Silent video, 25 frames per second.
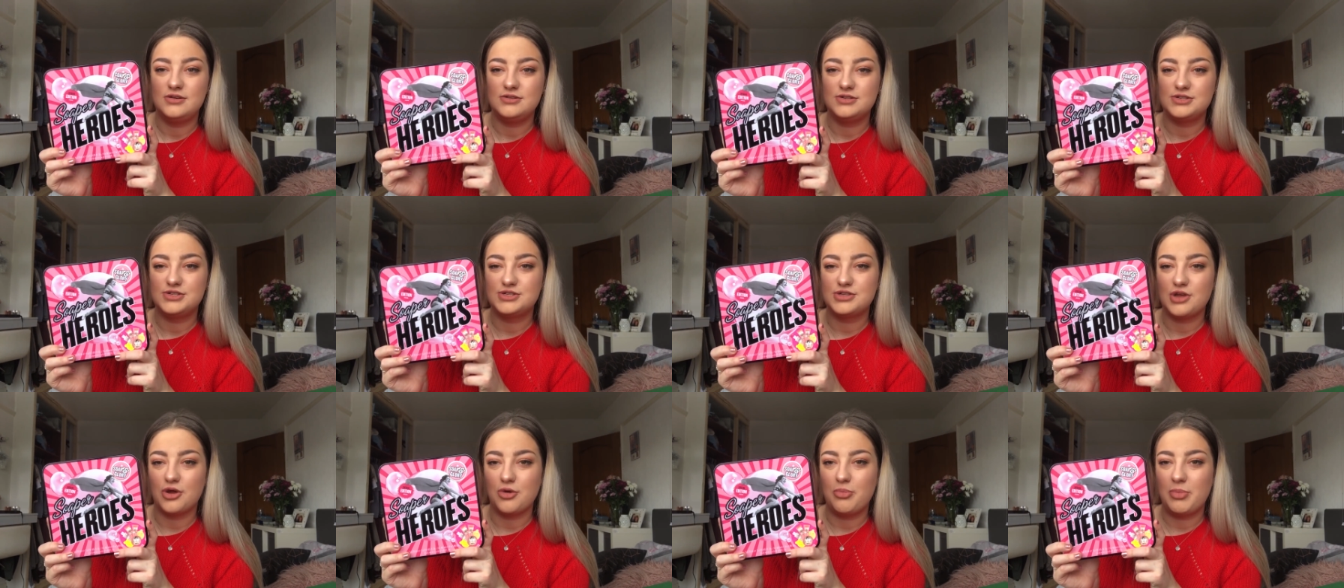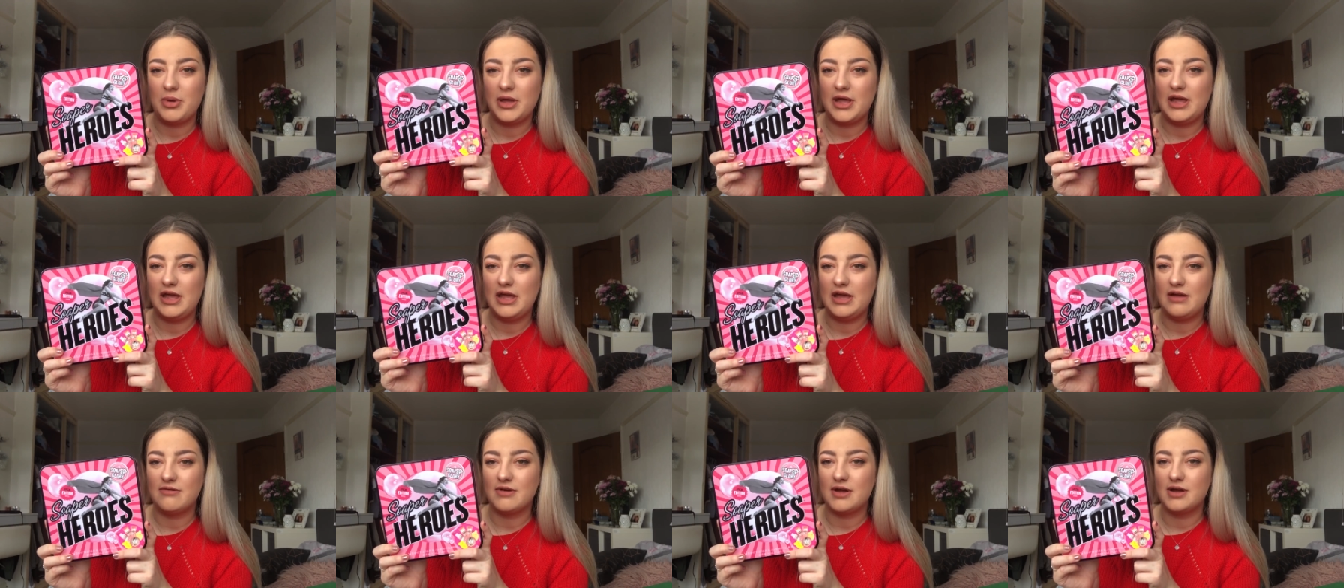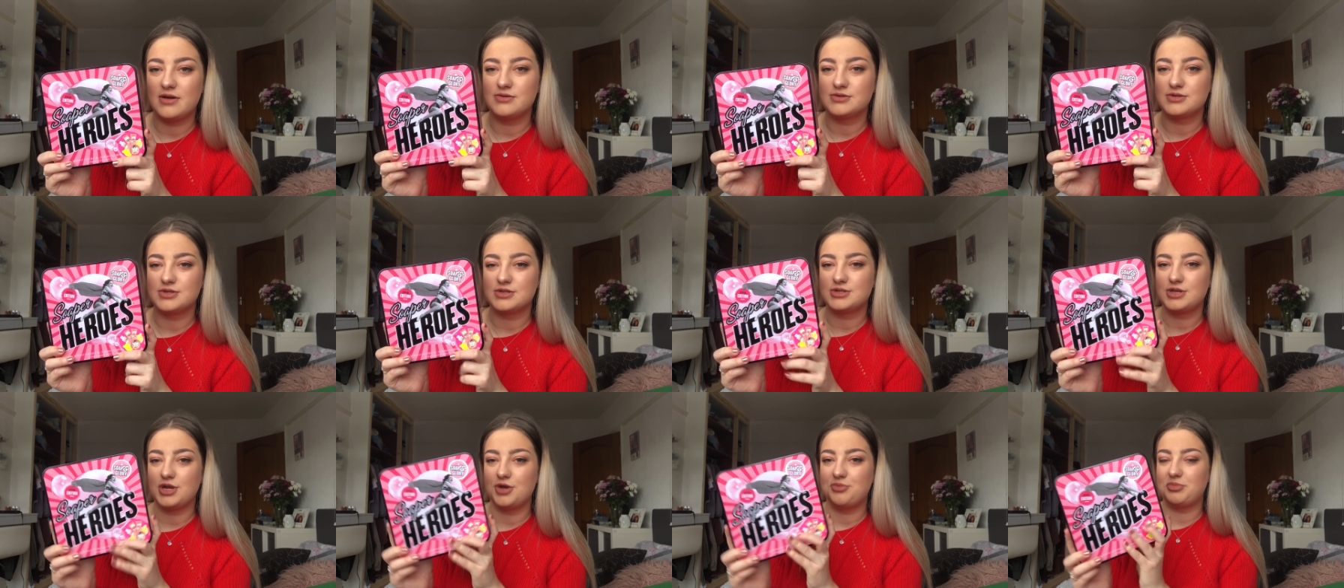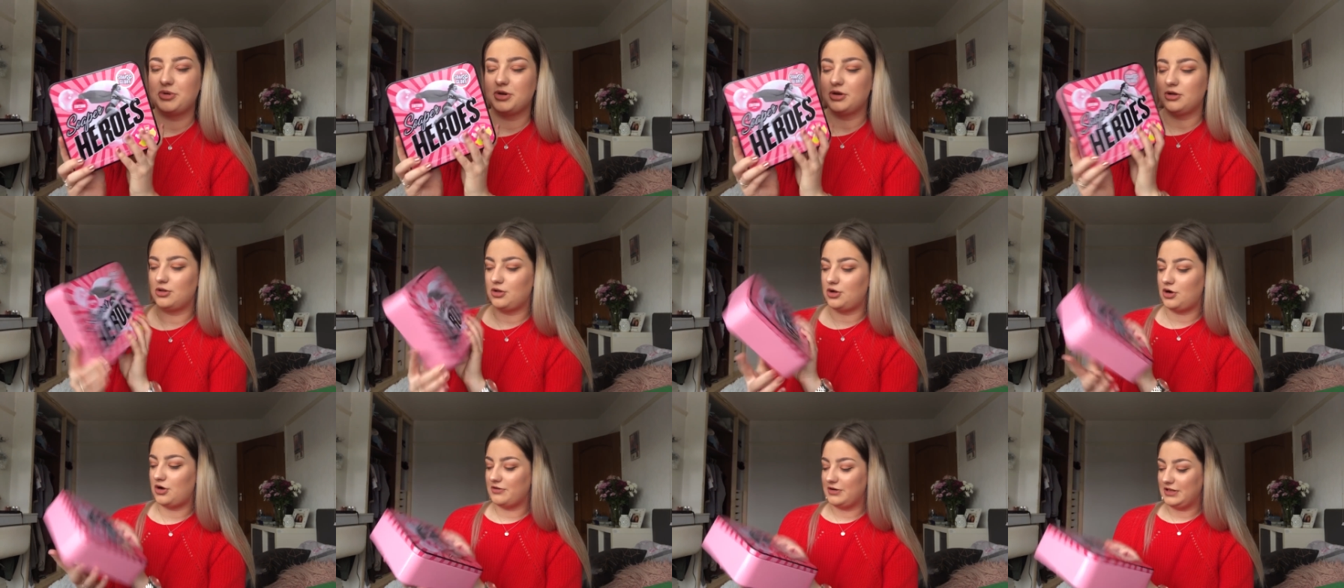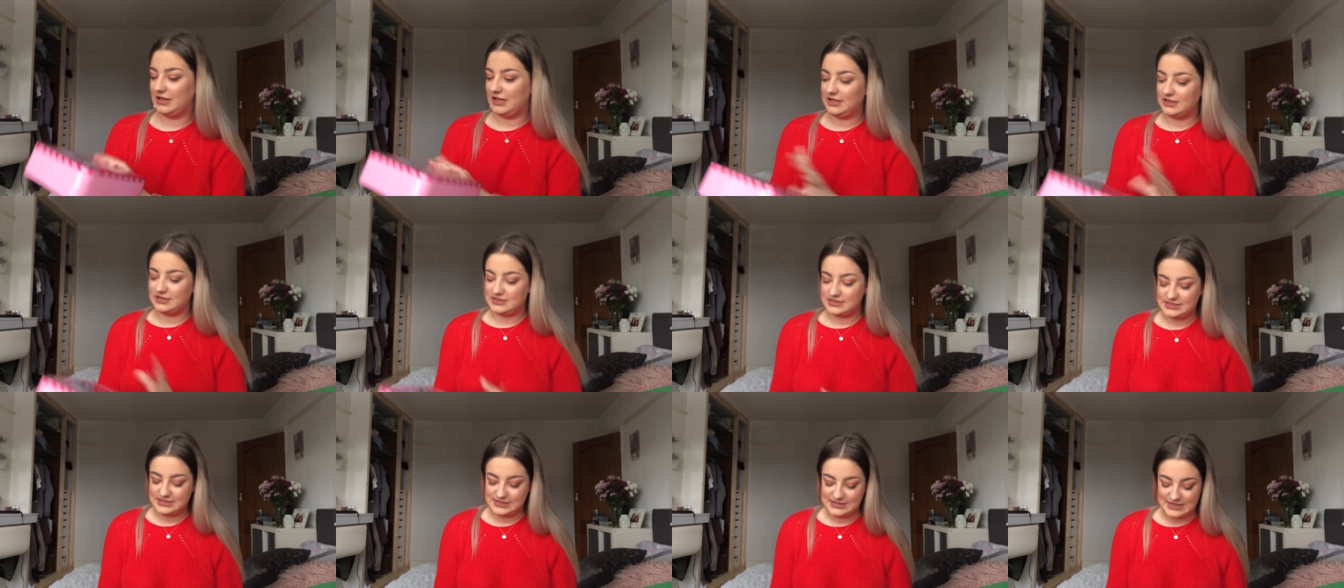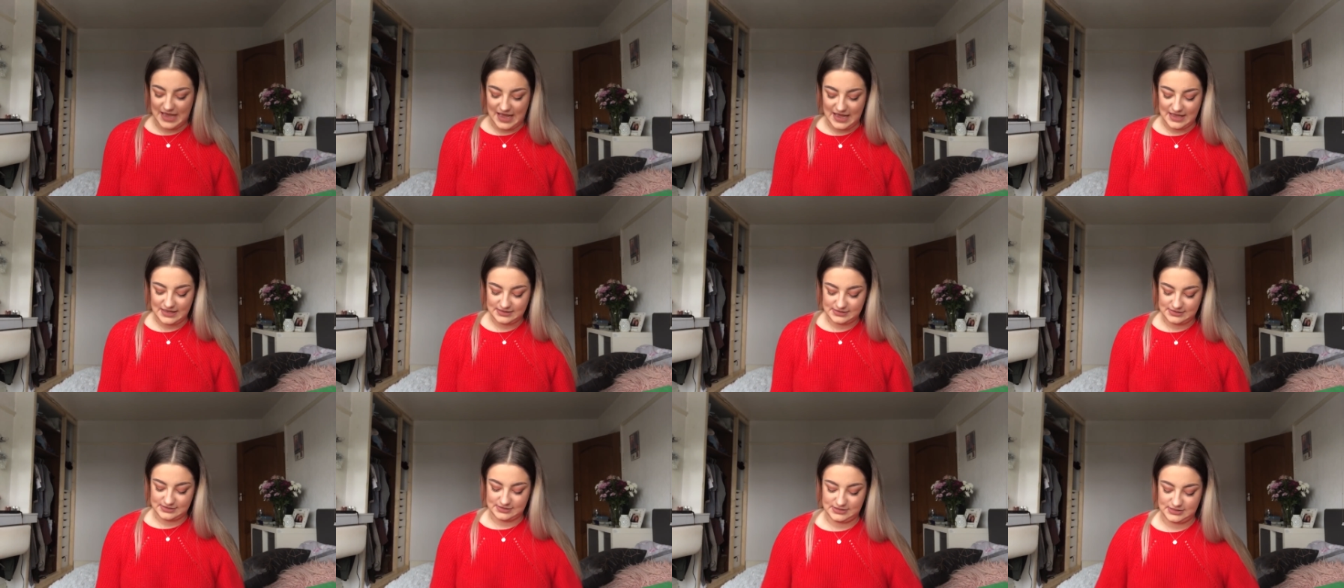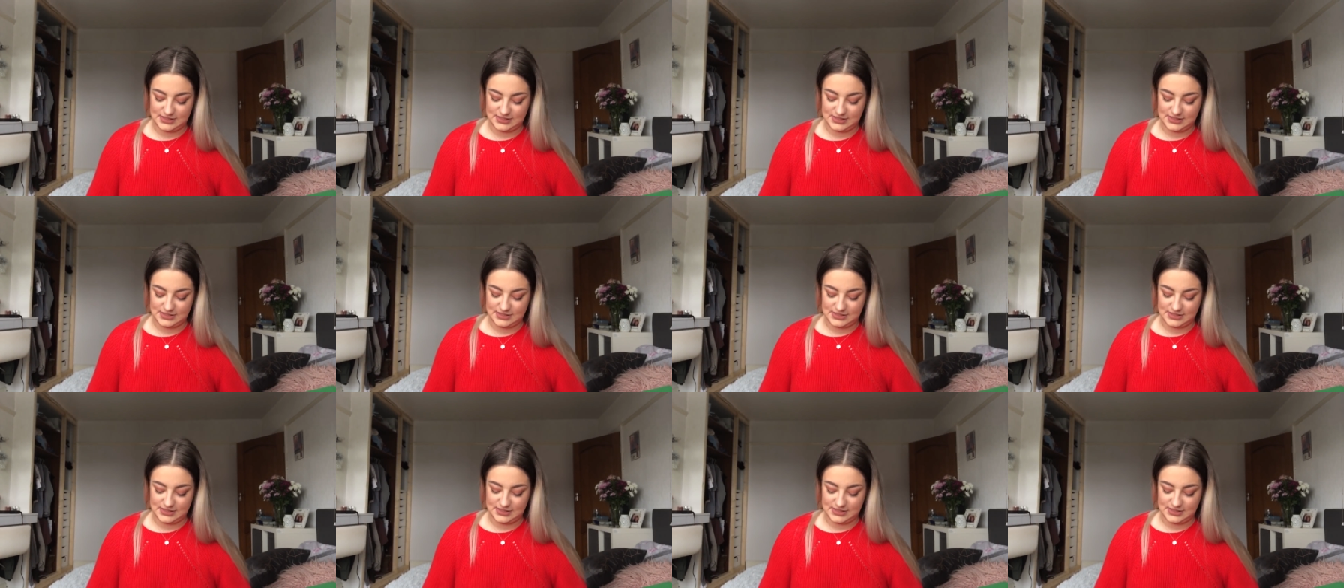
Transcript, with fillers: Superheroes Soap and Glory little set.